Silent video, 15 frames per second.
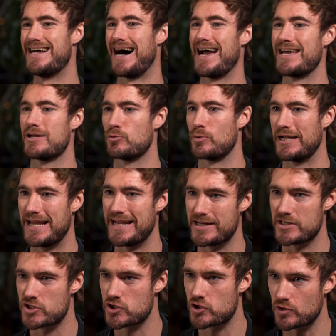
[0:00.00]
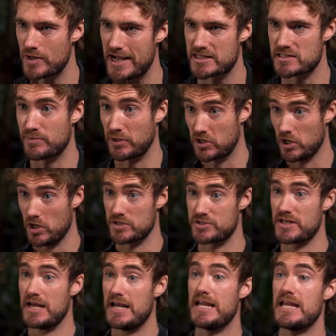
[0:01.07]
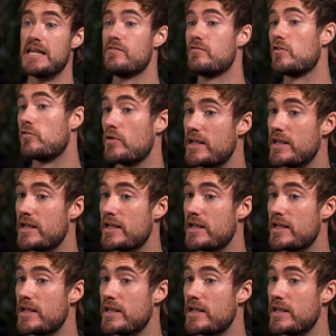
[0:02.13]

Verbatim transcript: diet related stress because even if